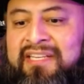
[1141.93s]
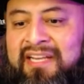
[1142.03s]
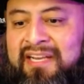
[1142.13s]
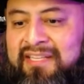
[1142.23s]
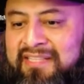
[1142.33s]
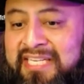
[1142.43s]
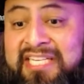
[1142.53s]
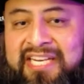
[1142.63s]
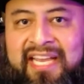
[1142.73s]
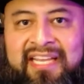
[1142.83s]
Uh,
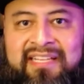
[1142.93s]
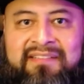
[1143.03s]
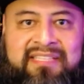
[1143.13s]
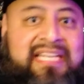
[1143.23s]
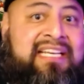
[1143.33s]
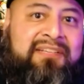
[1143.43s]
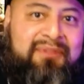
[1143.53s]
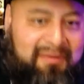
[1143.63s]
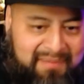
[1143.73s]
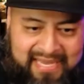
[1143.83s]
DJ DJs were
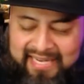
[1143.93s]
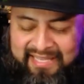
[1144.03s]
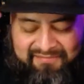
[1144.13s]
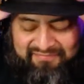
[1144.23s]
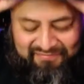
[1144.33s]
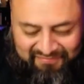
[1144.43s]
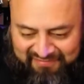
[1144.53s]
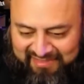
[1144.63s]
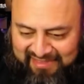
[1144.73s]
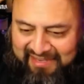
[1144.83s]
complaining,
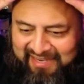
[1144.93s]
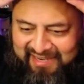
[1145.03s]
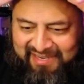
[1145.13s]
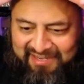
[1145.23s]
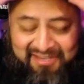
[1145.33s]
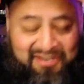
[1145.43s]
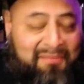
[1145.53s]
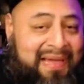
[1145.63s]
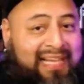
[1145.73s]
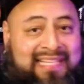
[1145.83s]
and you can go
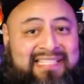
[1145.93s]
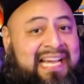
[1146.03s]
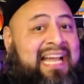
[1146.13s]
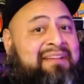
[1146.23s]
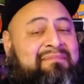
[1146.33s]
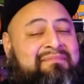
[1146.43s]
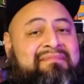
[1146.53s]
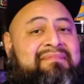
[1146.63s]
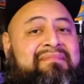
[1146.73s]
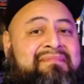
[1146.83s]
back in time
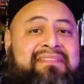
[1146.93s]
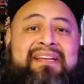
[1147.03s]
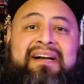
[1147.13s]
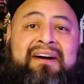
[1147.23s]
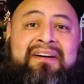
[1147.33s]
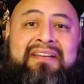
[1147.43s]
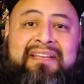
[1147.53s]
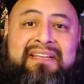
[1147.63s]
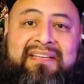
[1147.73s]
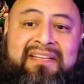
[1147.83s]

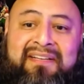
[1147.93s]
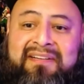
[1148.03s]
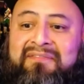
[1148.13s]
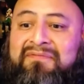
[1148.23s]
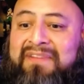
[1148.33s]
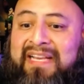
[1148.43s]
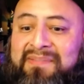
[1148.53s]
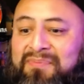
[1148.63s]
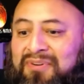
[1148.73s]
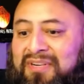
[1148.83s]
on um,
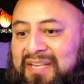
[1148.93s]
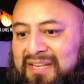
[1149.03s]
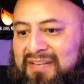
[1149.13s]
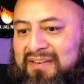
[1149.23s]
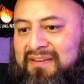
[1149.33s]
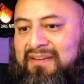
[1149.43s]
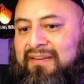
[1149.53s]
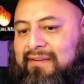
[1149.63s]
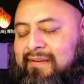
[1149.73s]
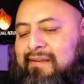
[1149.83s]
Facebook and
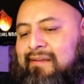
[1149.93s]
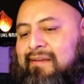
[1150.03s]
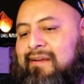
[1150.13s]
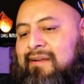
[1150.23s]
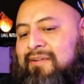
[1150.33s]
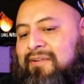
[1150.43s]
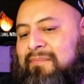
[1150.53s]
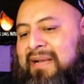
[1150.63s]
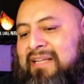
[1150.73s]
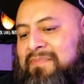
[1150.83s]
I don't know
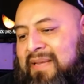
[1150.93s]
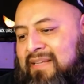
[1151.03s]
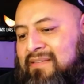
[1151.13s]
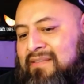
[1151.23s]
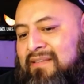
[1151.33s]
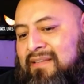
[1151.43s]
MySpace,